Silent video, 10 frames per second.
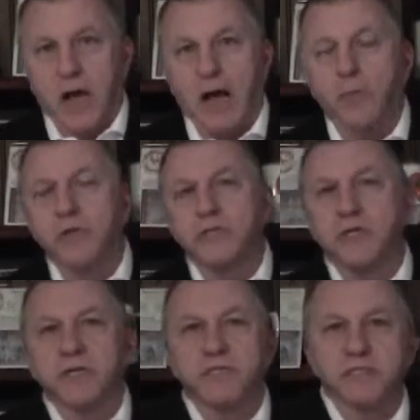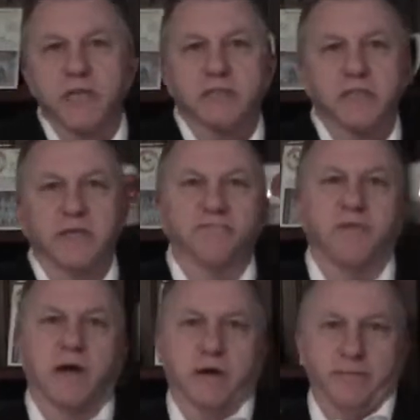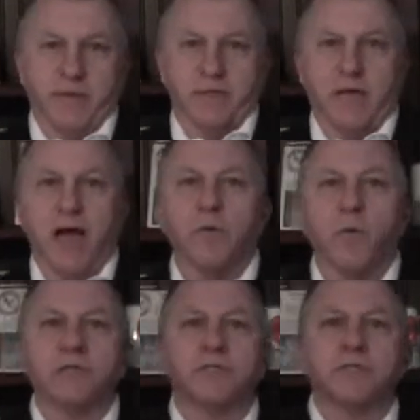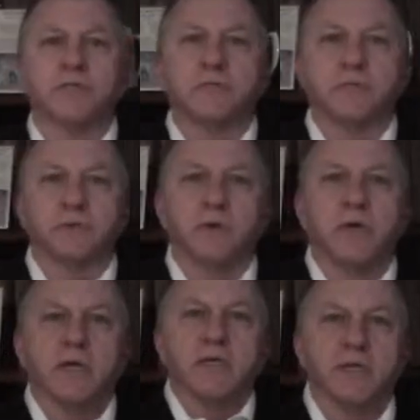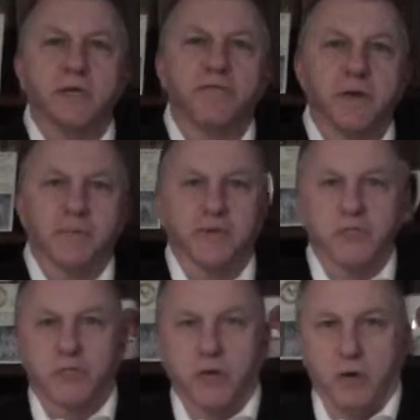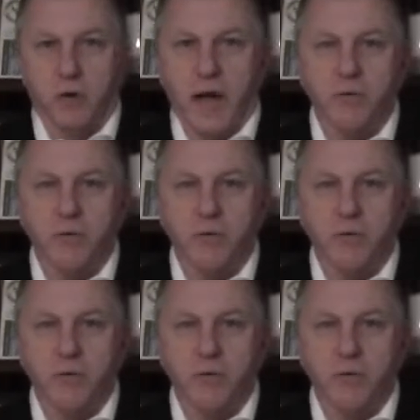I want you to set the environment. I want you to give them a show.